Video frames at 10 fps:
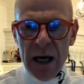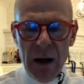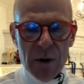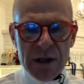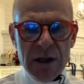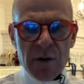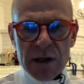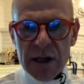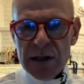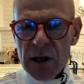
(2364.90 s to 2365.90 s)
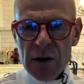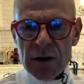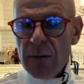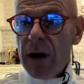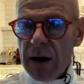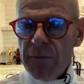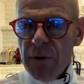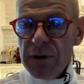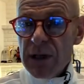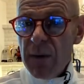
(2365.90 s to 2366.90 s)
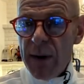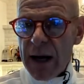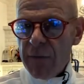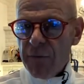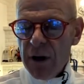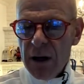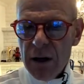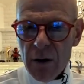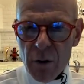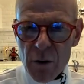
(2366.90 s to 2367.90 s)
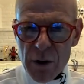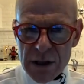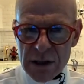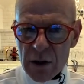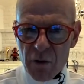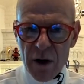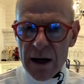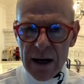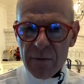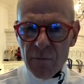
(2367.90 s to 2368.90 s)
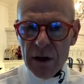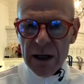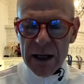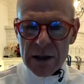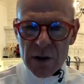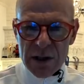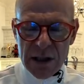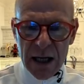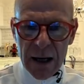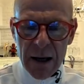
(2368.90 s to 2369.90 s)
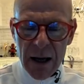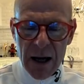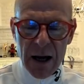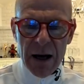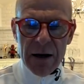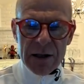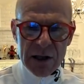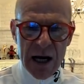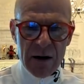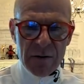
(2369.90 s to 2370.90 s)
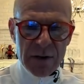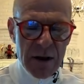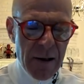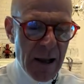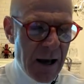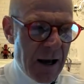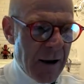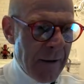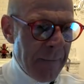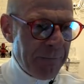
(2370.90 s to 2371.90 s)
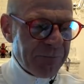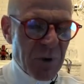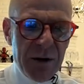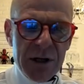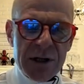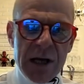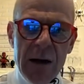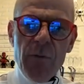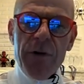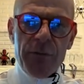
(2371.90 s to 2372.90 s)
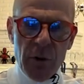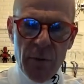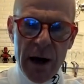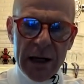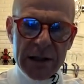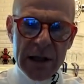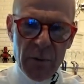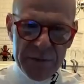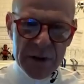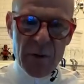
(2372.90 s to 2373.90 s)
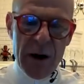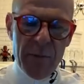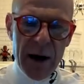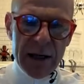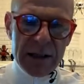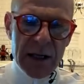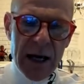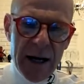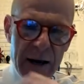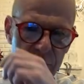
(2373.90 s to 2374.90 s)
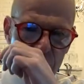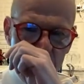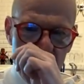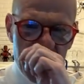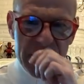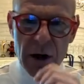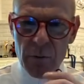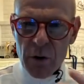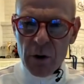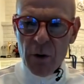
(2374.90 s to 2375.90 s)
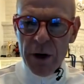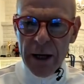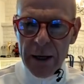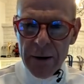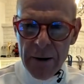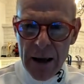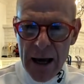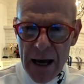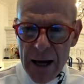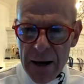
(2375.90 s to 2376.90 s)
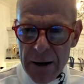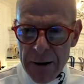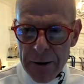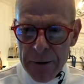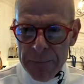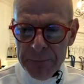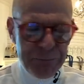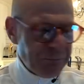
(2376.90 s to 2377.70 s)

it was interesting to use the microphones in the back of the horns to create like a really interesting sound. The same with room mics and with surround mics. And then when we were done recording, I